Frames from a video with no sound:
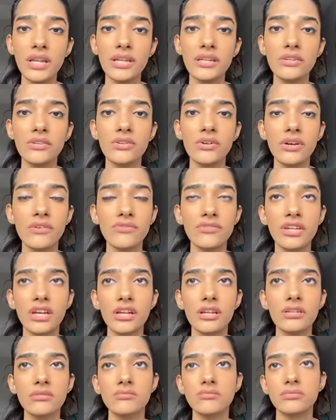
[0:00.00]
and if they
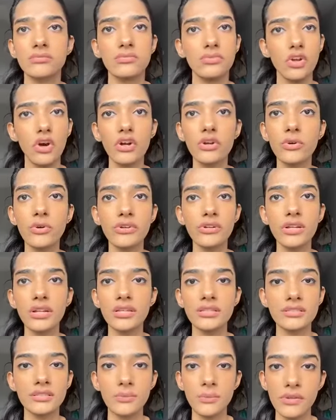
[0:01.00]
are not going to
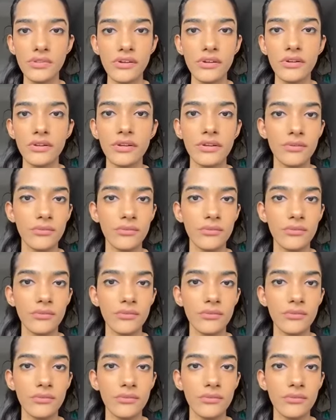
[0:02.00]
listen, whether